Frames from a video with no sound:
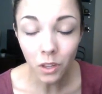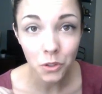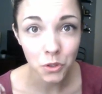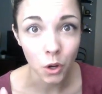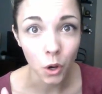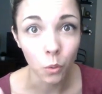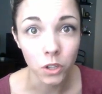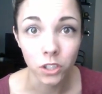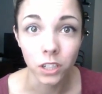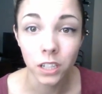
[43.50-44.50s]
So
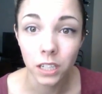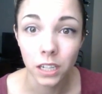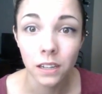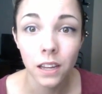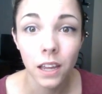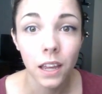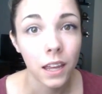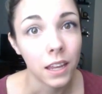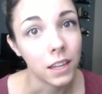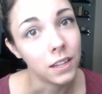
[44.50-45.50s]
what you're going to need
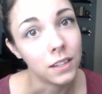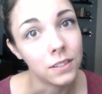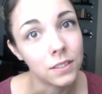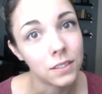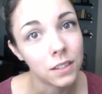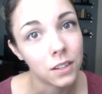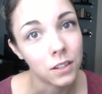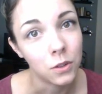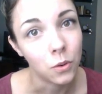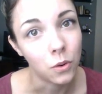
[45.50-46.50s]
is
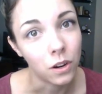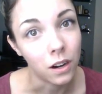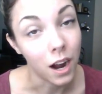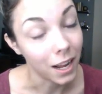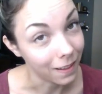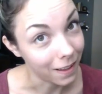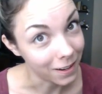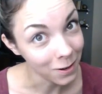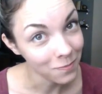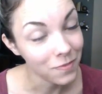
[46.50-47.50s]
your
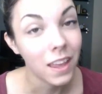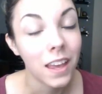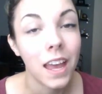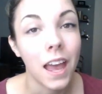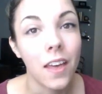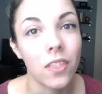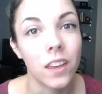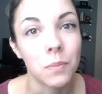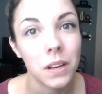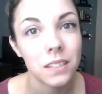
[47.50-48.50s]
eyeliner and
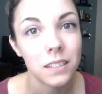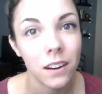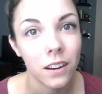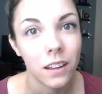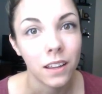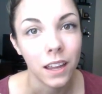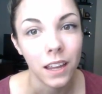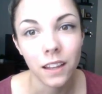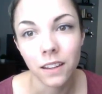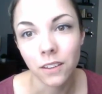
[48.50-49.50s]
then mascara,
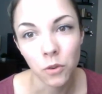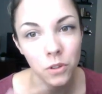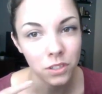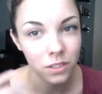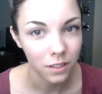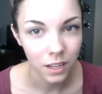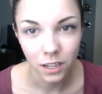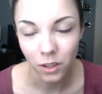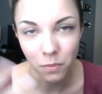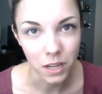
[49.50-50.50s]
and of course
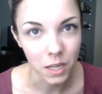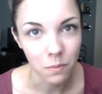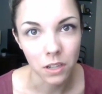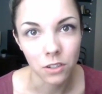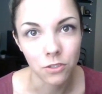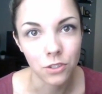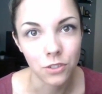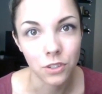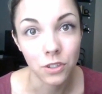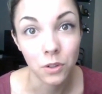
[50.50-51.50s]
any other makeup that you
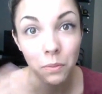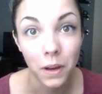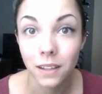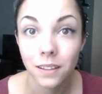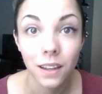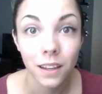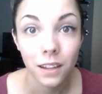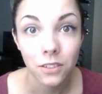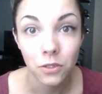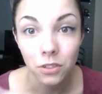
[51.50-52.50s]
choose to do, but
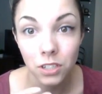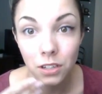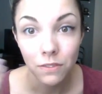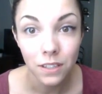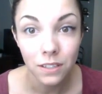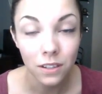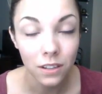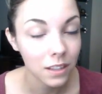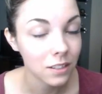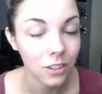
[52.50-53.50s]
to achieve this
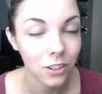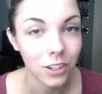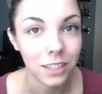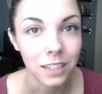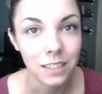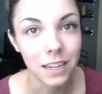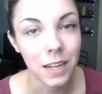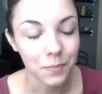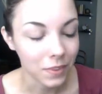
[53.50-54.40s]
look, that's all you're going to need today.